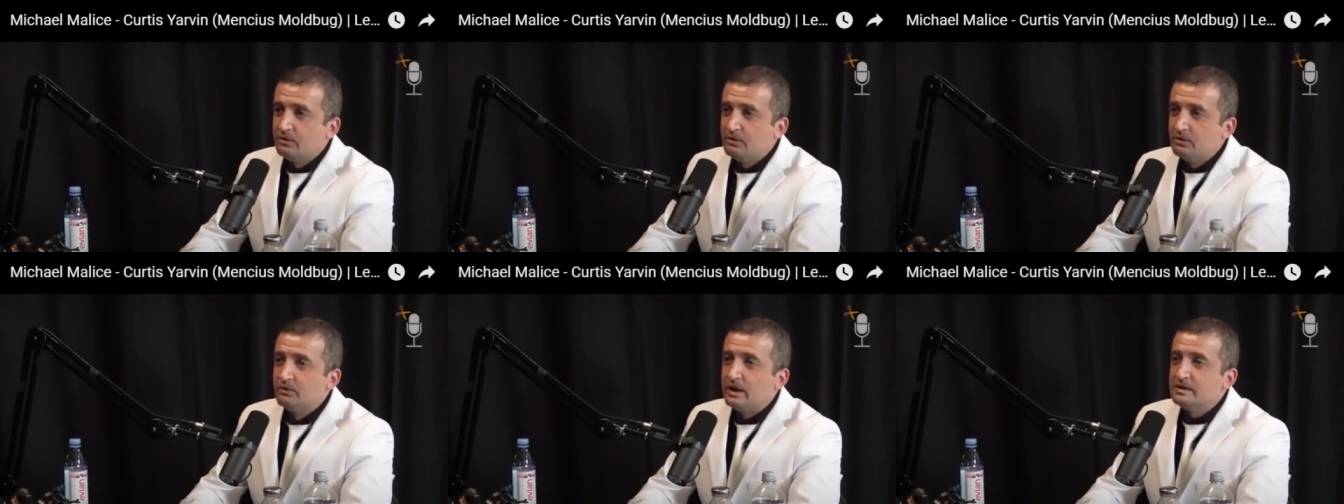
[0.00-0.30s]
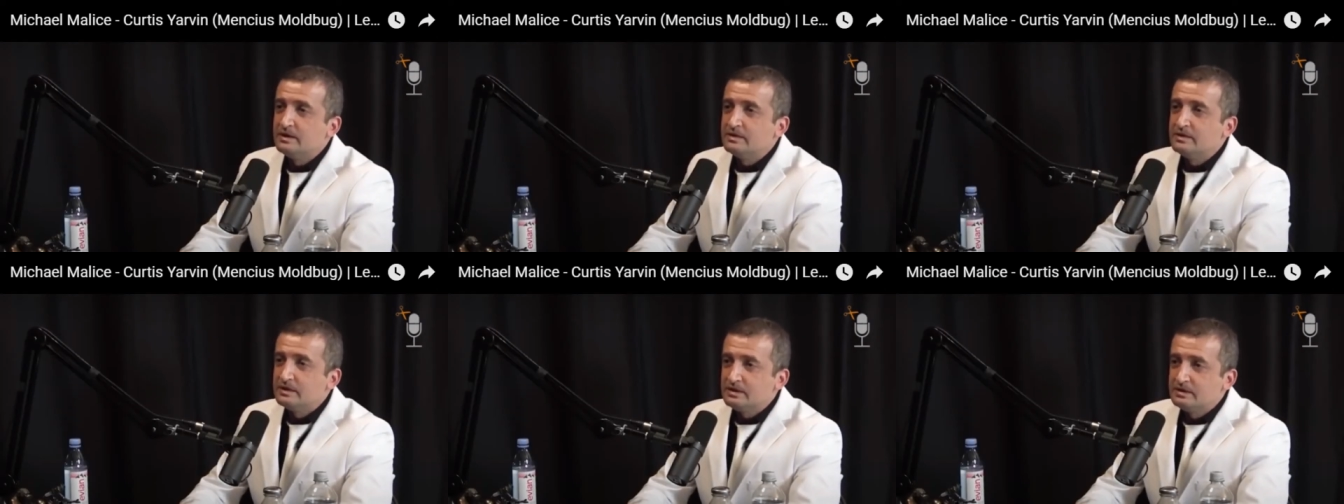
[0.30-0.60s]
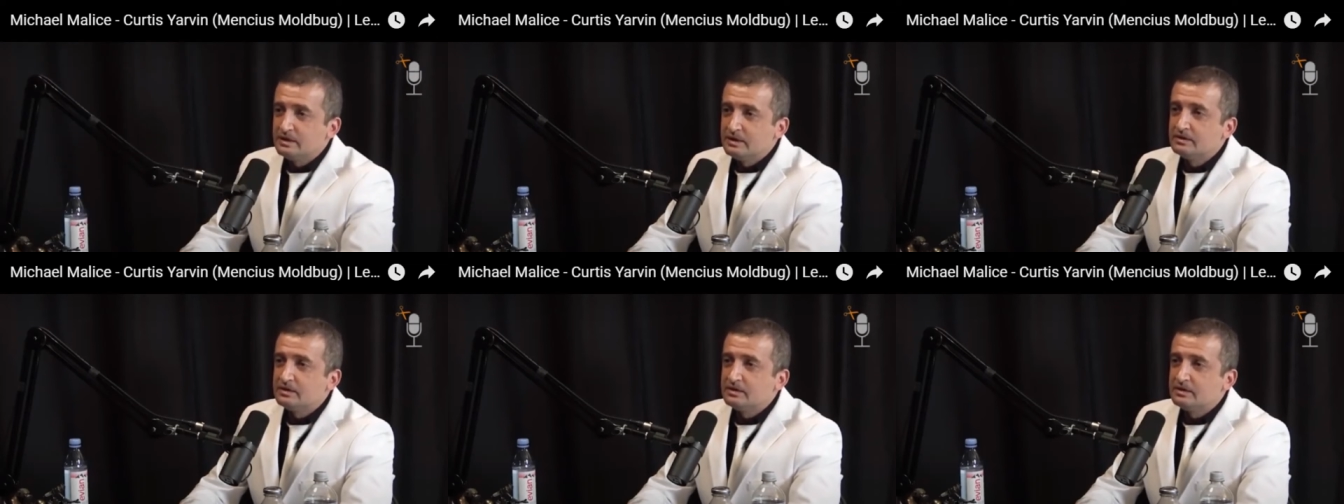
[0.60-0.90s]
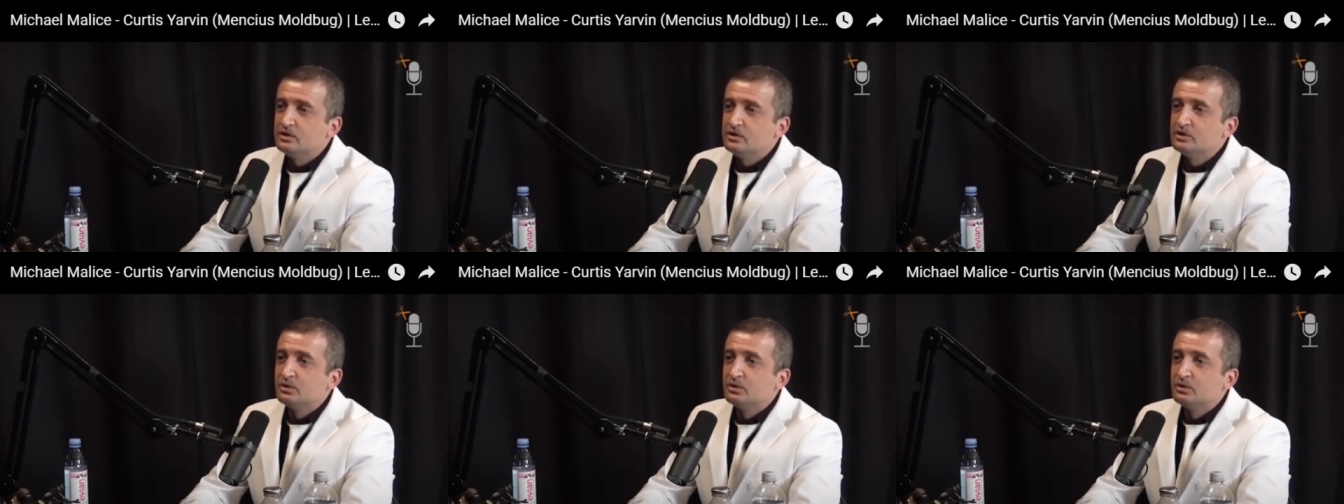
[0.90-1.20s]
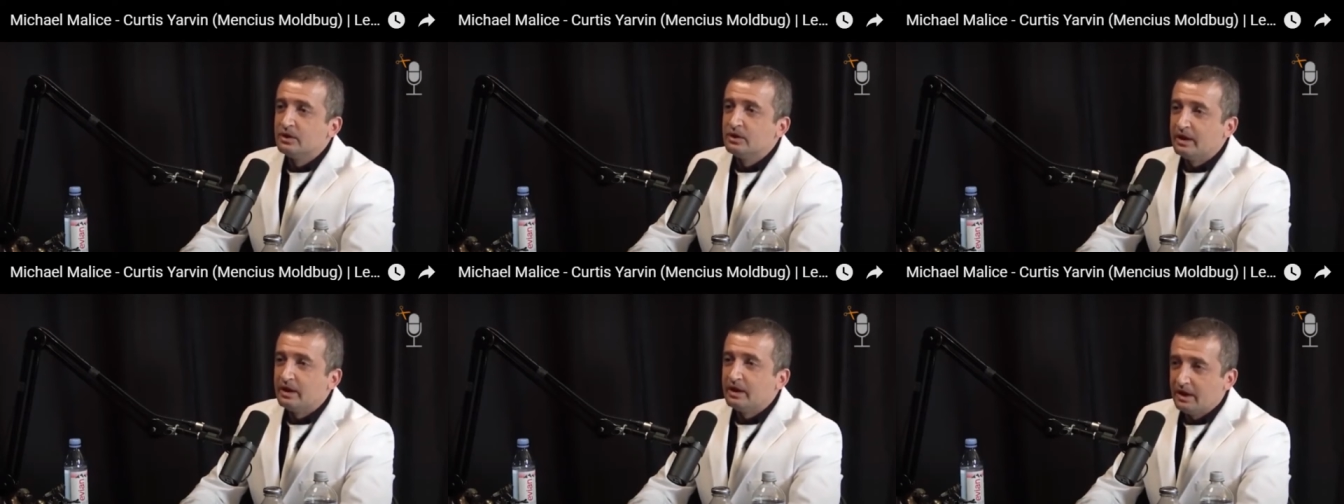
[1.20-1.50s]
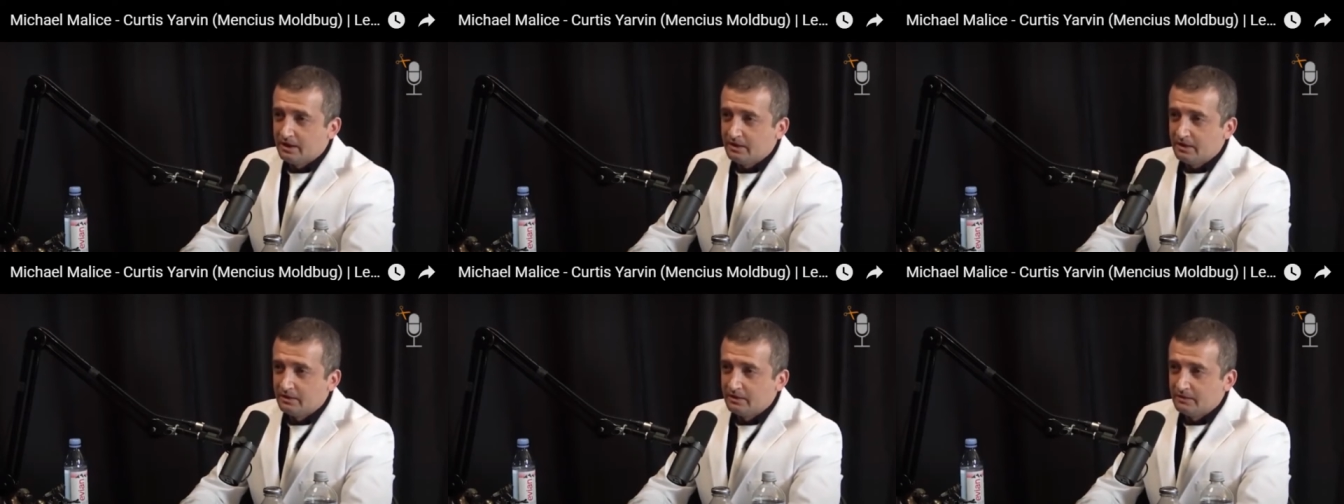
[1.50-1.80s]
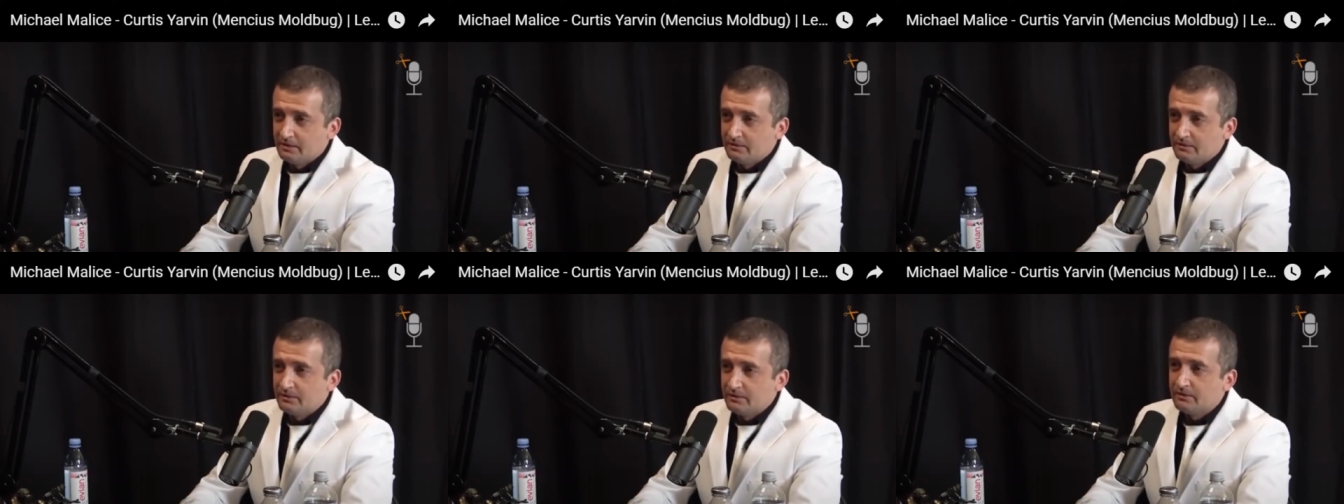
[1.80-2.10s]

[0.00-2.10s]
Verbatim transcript: racist is a shorthand